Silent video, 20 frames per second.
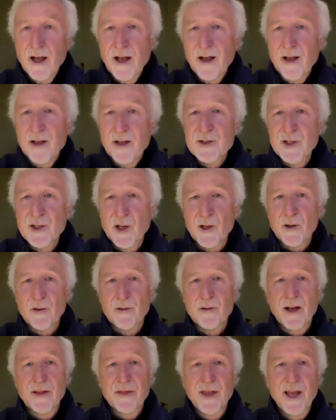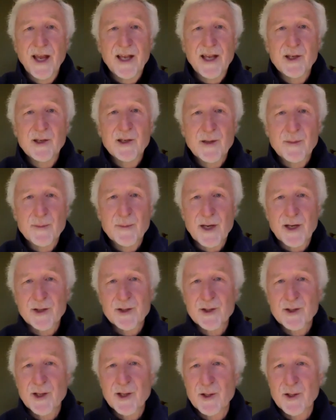So thank you. I'm going to
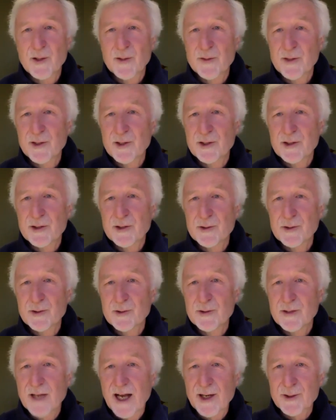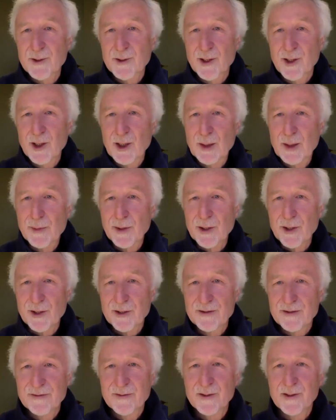turn it over to Dr. Colbert
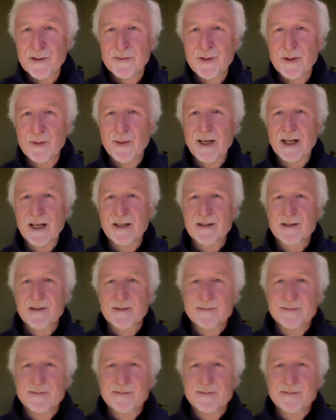for a few minutes.